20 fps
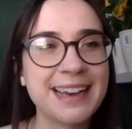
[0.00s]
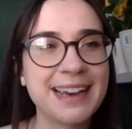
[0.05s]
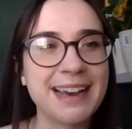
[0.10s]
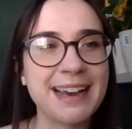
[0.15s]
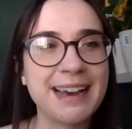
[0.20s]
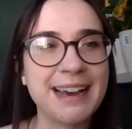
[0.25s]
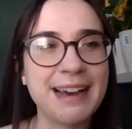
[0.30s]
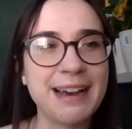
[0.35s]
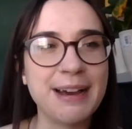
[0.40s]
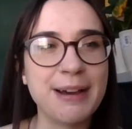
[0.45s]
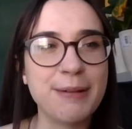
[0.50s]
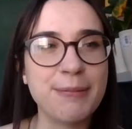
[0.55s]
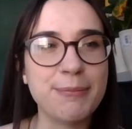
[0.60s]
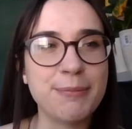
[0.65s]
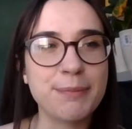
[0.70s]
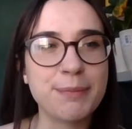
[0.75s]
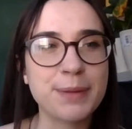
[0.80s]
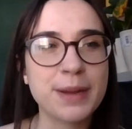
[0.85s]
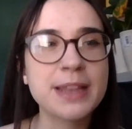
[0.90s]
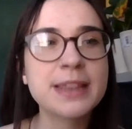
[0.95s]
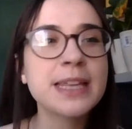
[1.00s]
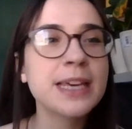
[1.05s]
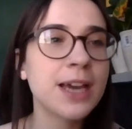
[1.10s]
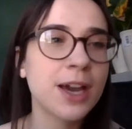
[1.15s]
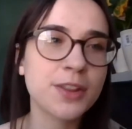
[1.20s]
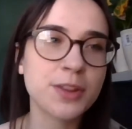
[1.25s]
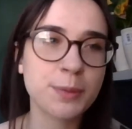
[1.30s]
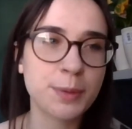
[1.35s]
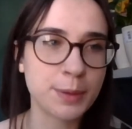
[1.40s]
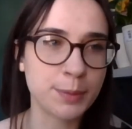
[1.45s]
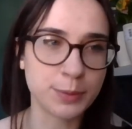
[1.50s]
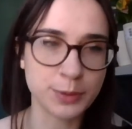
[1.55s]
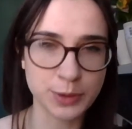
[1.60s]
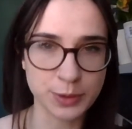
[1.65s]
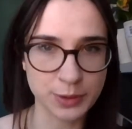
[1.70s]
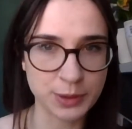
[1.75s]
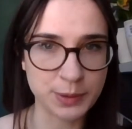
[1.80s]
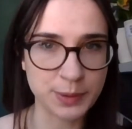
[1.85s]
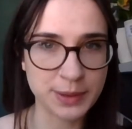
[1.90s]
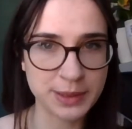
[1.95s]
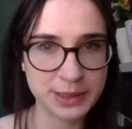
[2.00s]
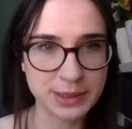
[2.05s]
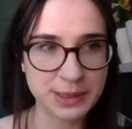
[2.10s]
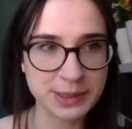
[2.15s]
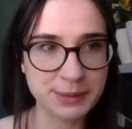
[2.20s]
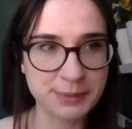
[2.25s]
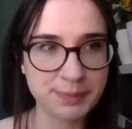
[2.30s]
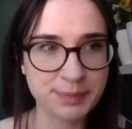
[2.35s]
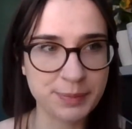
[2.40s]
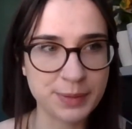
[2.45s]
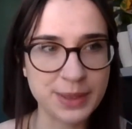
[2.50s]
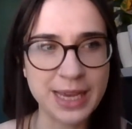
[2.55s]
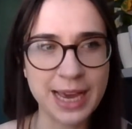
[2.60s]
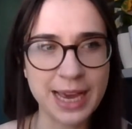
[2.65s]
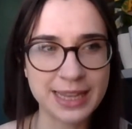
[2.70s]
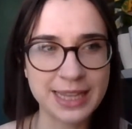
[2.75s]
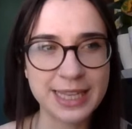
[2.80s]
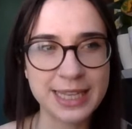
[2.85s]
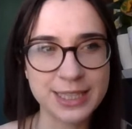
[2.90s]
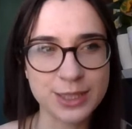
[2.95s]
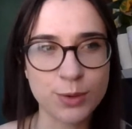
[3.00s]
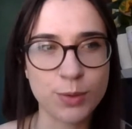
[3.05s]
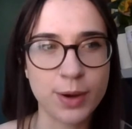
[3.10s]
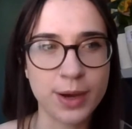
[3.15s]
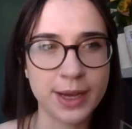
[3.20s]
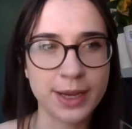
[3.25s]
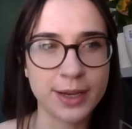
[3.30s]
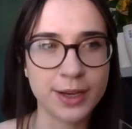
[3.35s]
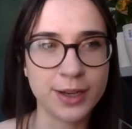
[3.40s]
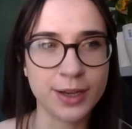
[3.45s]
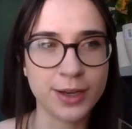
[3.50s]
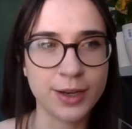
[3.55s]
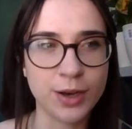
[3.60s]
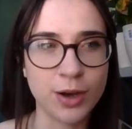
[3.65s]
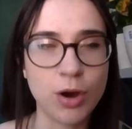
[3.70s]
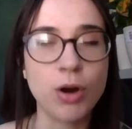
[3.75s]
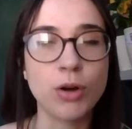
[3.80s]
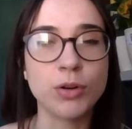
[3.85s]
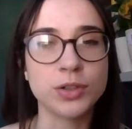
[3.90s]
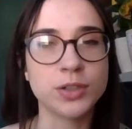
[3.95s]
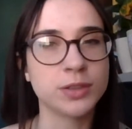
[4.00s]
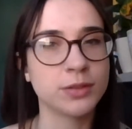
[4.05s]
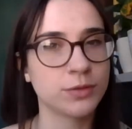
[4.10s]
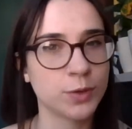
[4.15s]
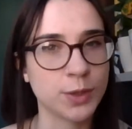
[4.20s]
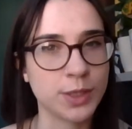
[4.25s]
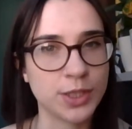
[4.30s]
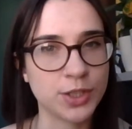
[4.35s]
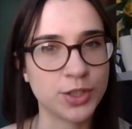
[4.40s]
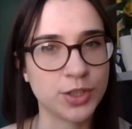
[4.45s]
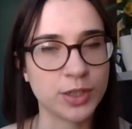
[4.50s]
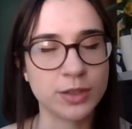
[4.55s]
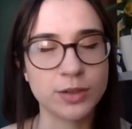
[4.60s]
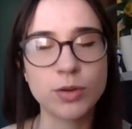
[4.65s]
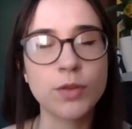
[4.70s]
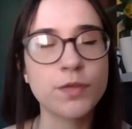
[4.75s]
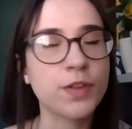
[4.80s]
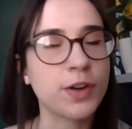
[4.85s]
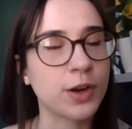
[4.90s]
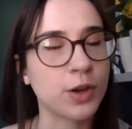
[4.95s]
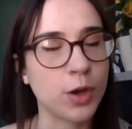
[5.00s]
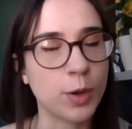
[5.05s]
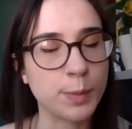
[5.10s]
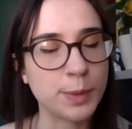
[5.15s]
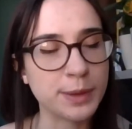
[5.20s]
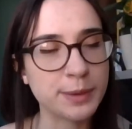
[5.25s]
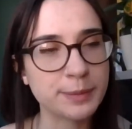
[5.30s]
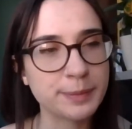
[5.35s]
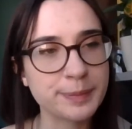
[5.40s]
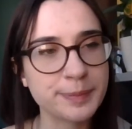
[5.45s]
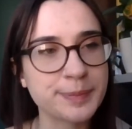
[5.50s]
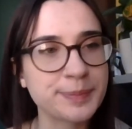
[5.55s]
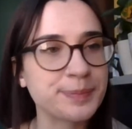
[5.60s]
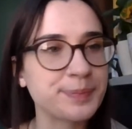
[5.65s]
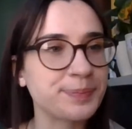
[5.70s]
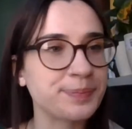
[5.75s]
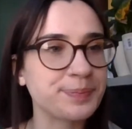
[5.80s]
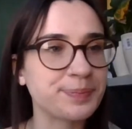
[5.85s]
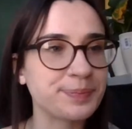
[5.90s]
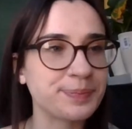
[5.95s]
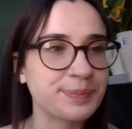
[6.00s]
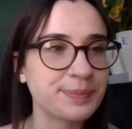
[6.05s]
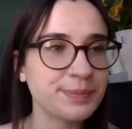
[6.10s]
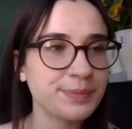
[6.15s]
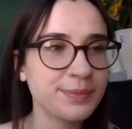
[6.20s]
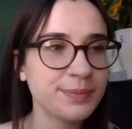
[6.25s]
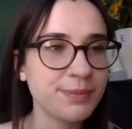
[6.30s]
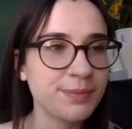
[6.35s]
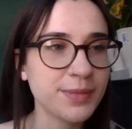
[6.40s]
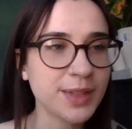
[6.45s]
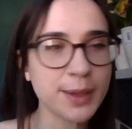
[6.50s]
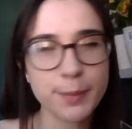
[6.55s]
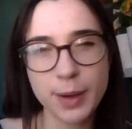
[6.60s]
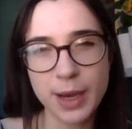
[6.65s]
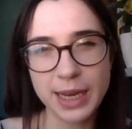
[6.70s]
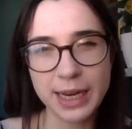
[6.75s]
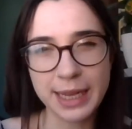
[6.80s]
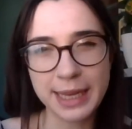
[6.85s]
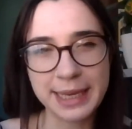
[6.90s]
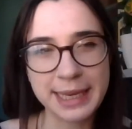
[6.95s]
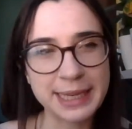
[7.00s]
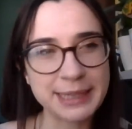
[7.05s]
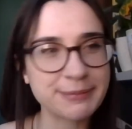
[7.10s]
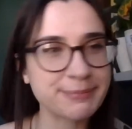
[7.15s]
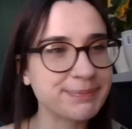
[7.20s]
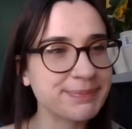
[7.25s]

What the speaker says: But I think other people do it too. But yeah, I think it's quite an odd tradition, not very common. But I like it.